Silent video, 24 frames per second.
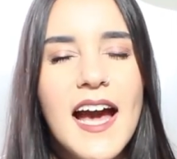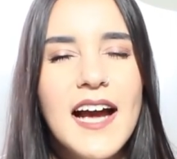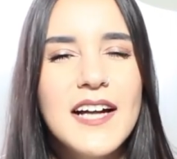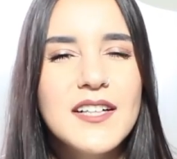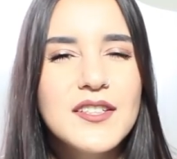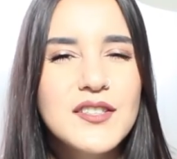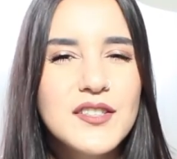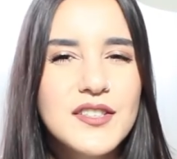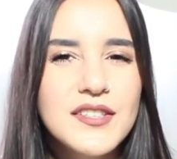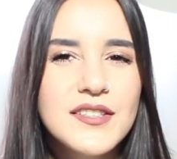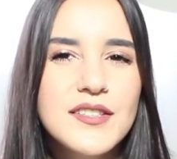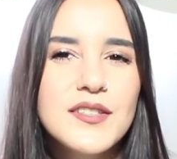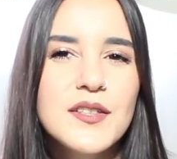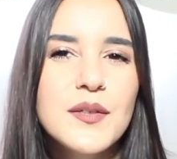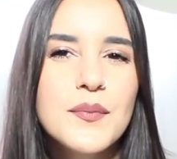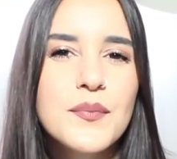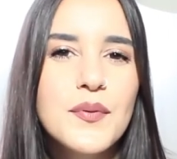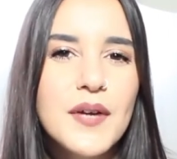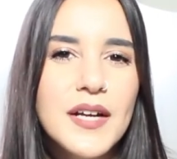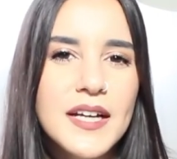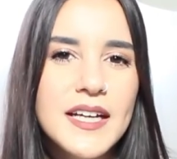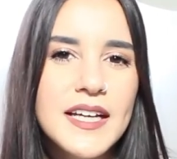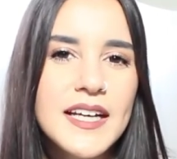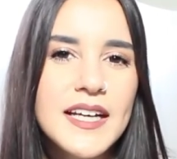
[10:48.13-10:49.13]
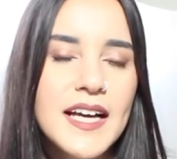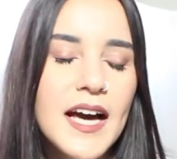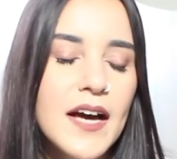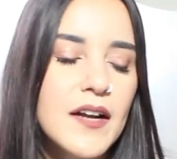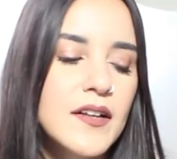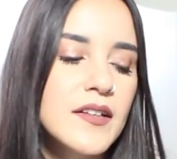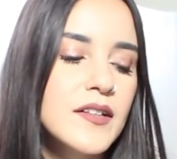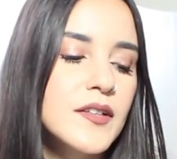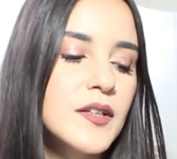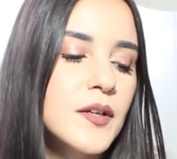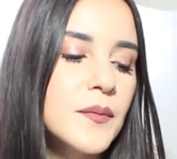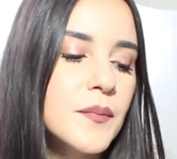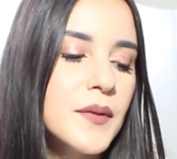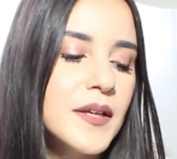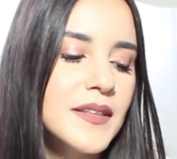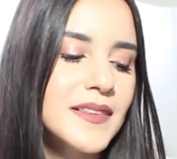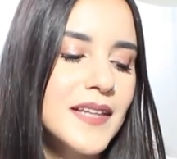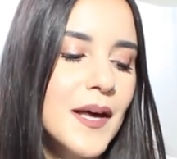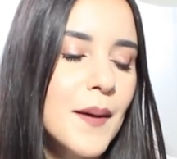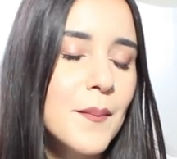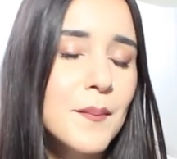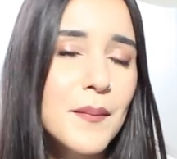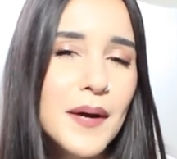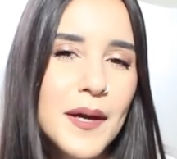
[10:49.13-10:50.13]
and you're still breaking out a little bit,
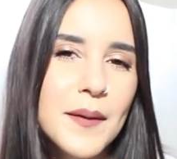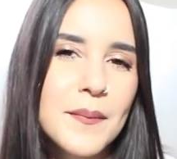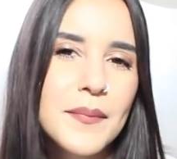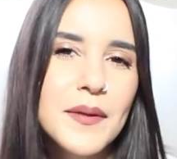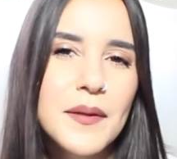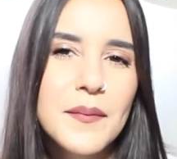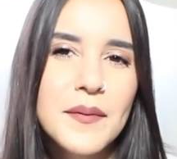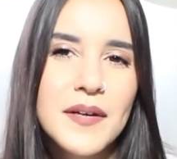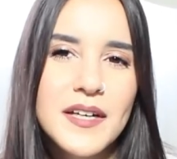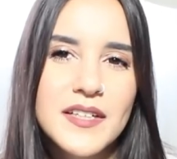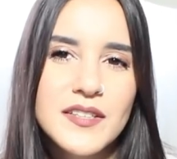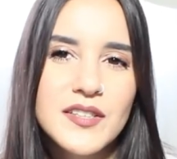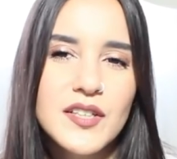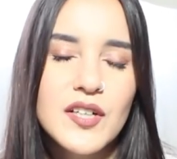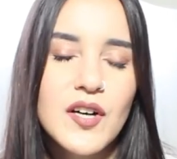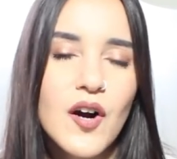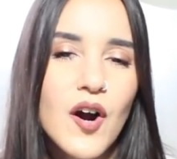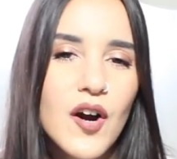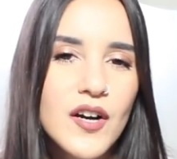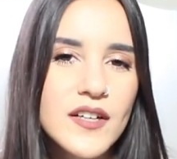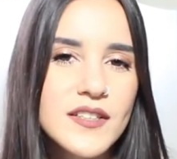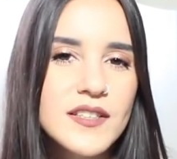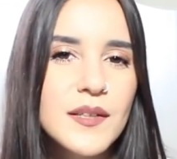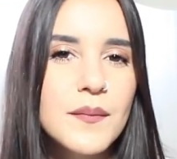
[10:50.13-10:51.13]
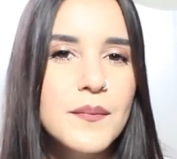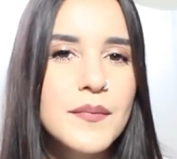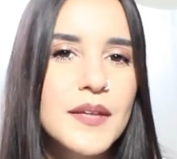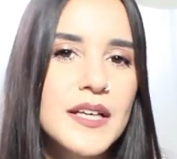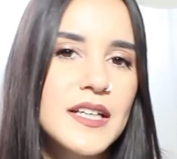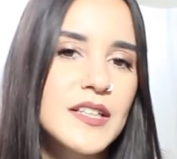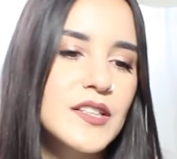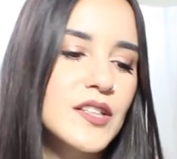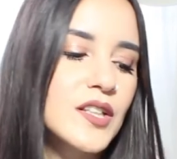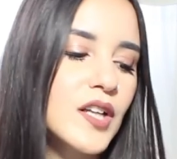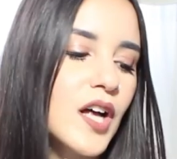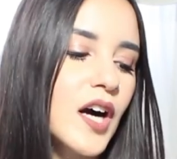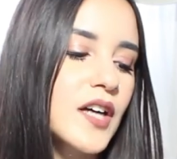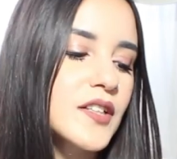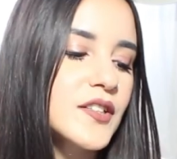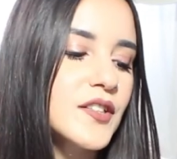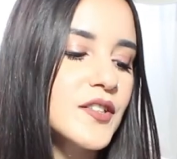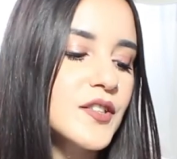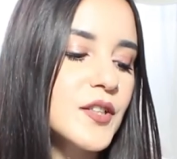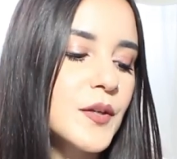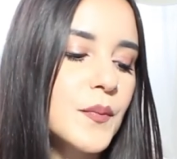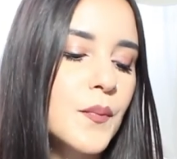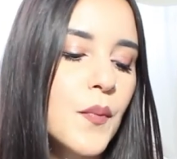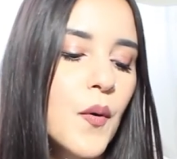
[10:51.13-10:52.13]
that might be because there are some things clogged
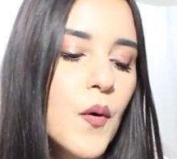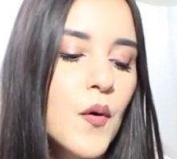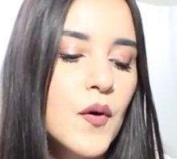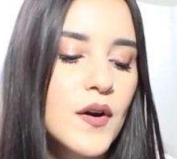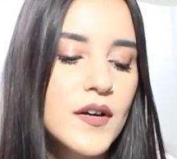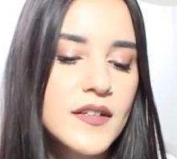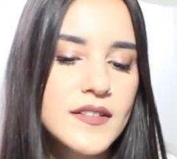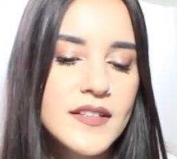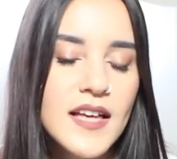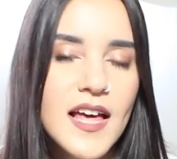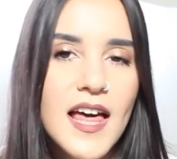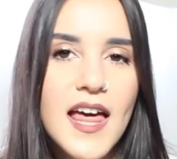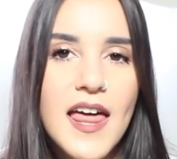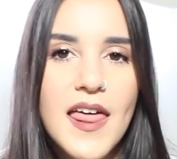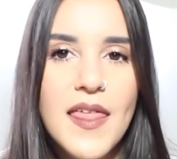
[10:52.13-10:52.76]
in your pores